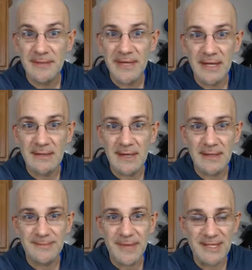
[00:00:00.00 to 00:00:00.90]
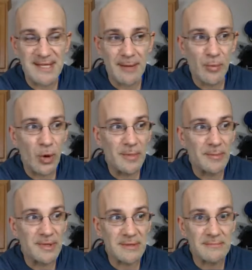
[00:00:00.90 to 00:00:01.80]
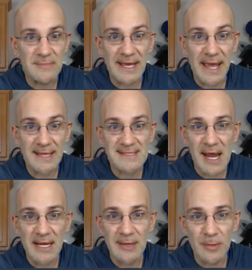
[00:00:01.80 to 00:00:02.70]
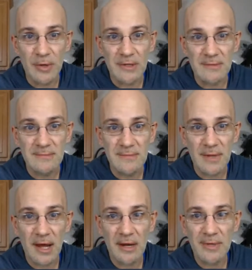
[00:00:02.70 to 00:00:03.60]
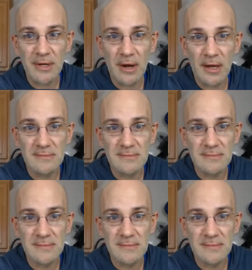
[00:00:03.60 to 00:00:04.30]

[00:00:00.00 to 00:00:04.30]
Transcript: I mean, it may sound morbid, but they can't sign anymore. A lot of them are gone.